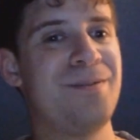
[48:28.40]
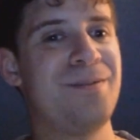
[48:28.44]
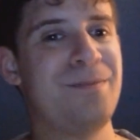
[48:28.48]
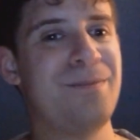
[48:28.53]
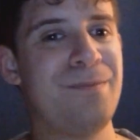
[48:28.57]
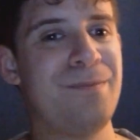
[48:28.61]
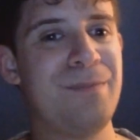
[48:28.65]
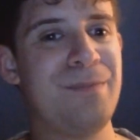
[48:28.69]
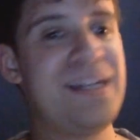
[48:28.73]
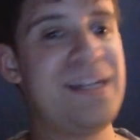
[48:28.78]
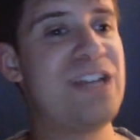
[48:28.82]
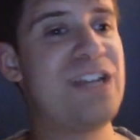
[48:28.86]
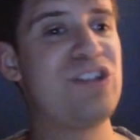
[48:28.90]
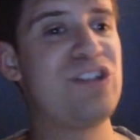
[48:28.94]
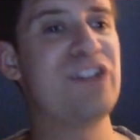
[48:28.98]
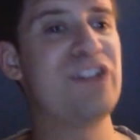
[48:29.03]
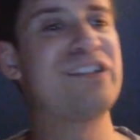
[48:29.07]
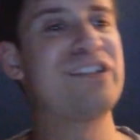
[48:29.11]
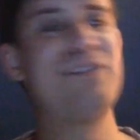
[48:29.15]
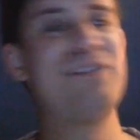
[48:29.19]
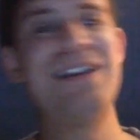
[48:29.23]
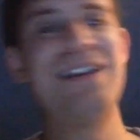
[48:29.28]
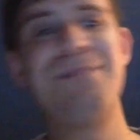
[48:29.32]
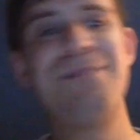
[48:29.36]
But yeah,
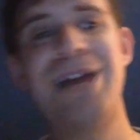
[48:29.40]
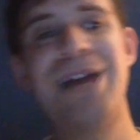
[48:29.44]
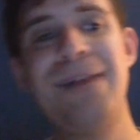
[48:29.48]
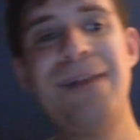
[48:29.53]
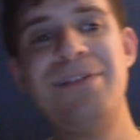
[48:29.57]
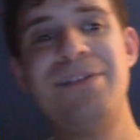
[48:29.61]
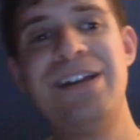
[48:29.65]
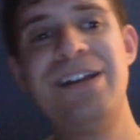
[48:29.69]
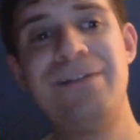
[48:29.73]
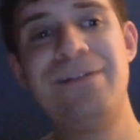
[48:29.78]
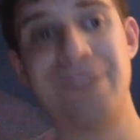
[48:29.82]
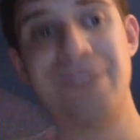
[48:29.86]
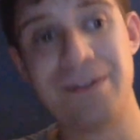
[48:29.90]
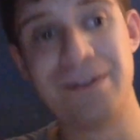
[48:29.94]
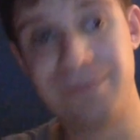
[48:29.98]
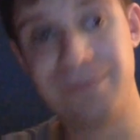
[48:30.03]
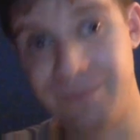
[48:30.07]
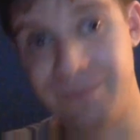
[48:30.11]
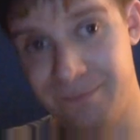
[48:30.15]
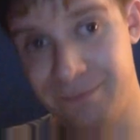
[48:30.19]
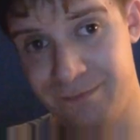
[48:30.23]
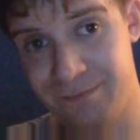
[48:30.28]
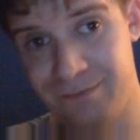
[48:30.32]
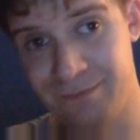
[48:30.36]
Chelsea Green and Piper Niven
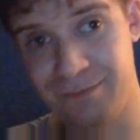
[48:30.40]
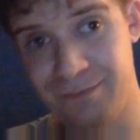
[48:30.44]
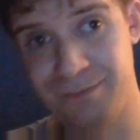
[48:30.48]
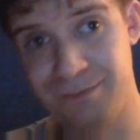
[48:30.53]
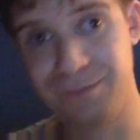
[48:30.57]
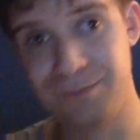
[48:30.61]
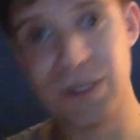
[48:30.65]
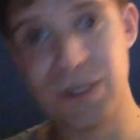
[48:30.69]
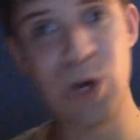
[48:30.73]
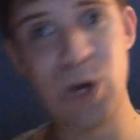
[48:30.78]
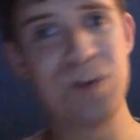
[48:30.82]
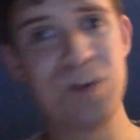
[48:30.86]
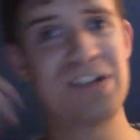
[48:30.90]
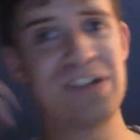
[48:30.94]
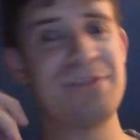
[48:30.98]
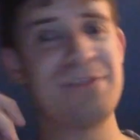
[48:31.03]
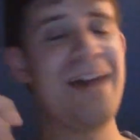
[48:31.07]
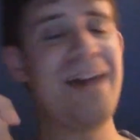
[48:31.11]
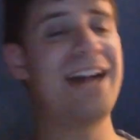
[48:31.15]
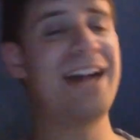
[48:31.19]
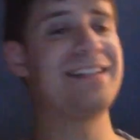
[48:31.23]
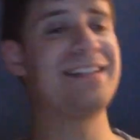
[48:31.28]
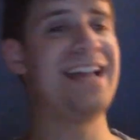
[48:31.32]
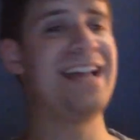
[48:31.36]
going to
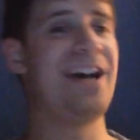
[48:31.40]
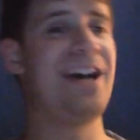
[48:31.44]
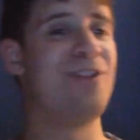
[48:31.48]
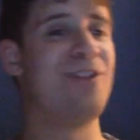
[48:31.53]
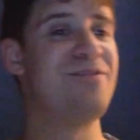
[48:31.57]
SmackDown.